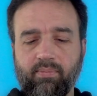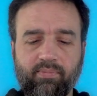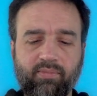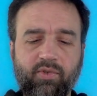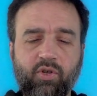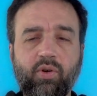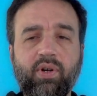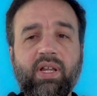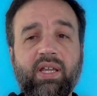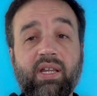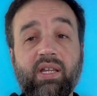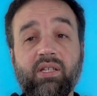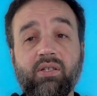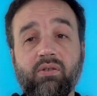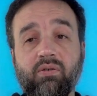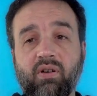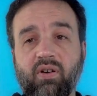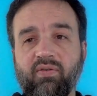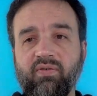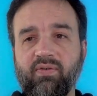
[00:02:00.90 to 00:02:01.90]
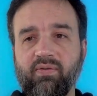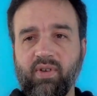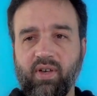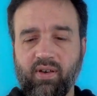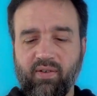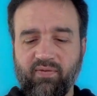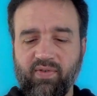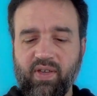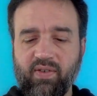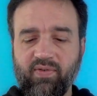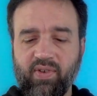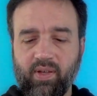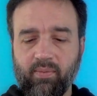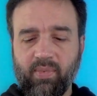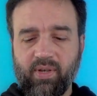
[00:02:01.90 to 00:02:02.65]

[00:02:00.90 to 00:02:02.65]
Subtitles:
turning it into a V-fin.